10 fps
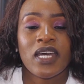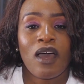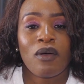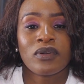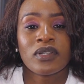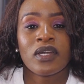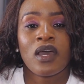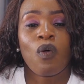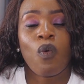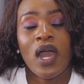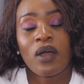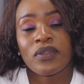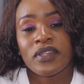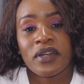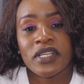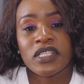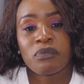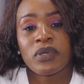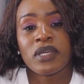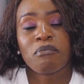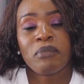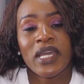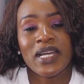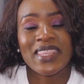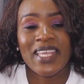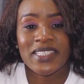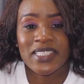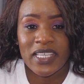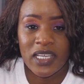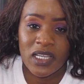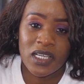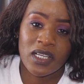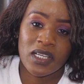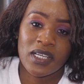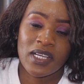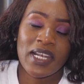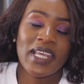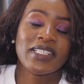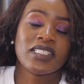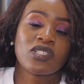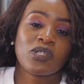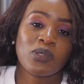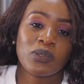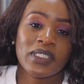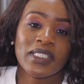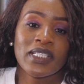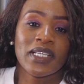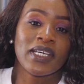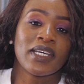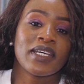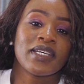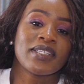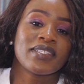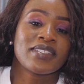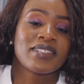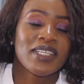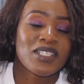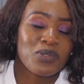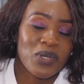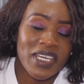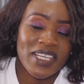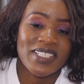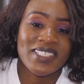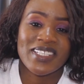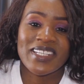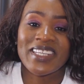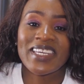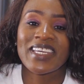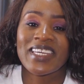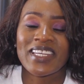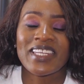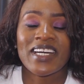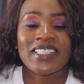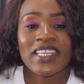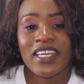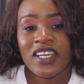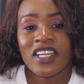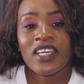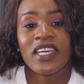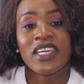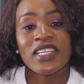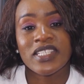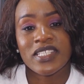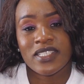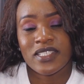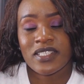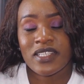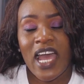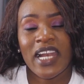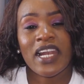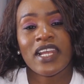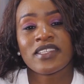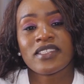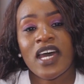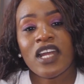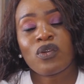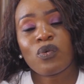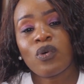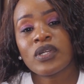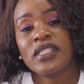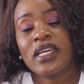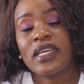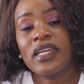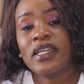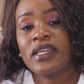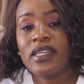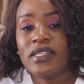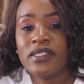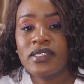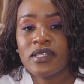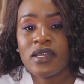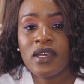down, work on the recipe, bake that cake, let it cool, sit to eat, dig in that cake, eat, and understand what the cake is.